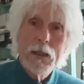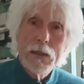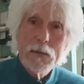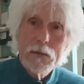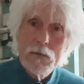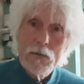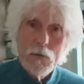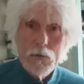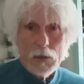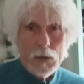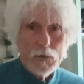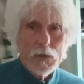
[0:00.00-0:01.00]
lens
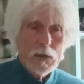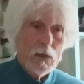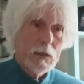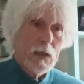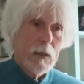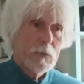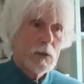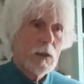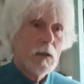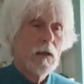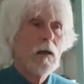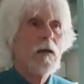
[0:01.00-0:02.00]
on the FTZ
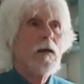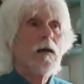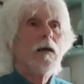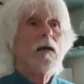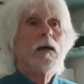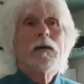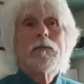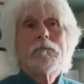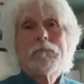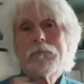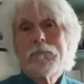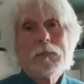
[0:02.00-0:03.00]
adapter,
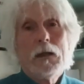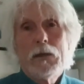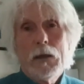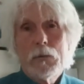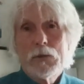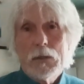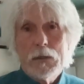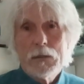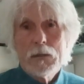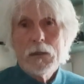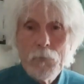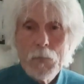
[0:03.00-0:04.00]
and that was
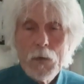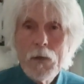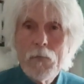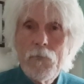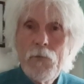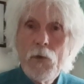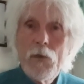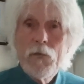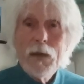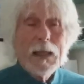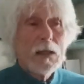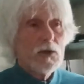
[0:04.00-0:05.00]
it. For the
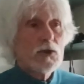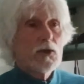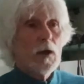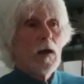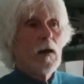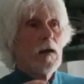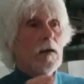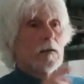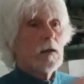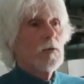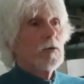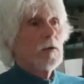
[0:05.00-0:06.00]
flash, uh,
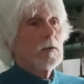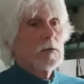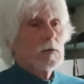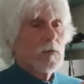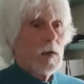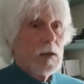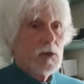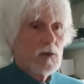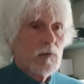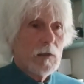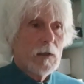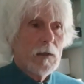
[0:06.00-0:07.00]
Godox
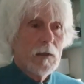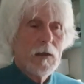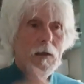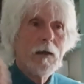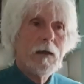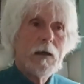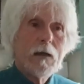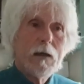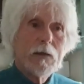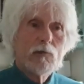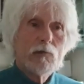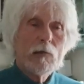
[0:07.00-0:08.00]
flash trigger,
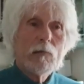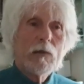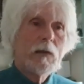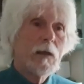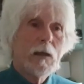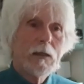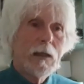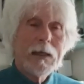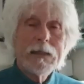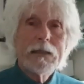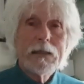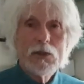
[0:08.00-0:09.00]
uh, triggering an
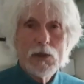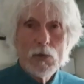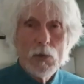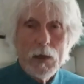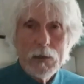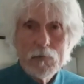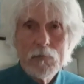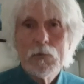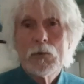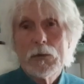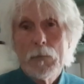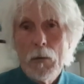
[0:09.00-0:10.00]

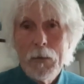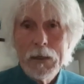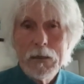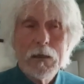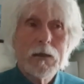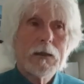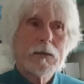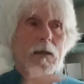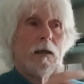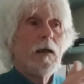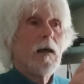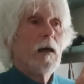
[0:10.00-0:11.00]
AD200 was my main light.
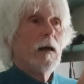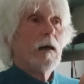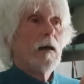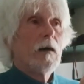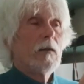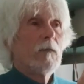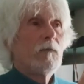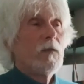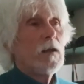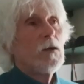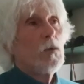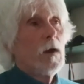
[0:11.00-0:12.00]
Uh, the
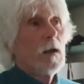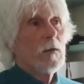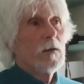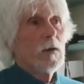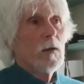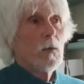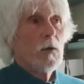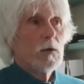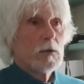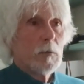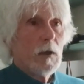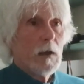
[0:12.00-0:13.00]
V1
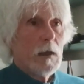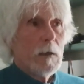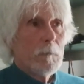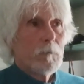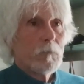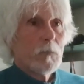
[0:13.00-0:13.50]
was my